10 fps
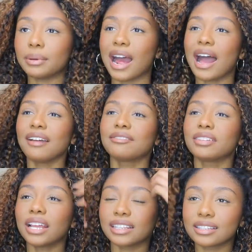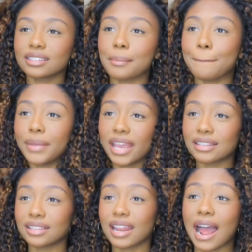But I feel like this is the
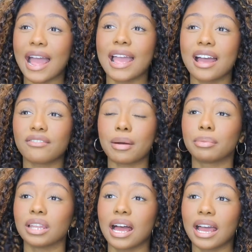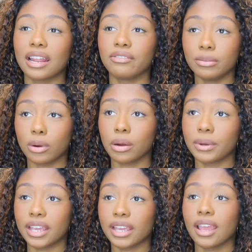best that I have applied a V-part
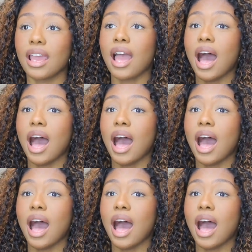wig.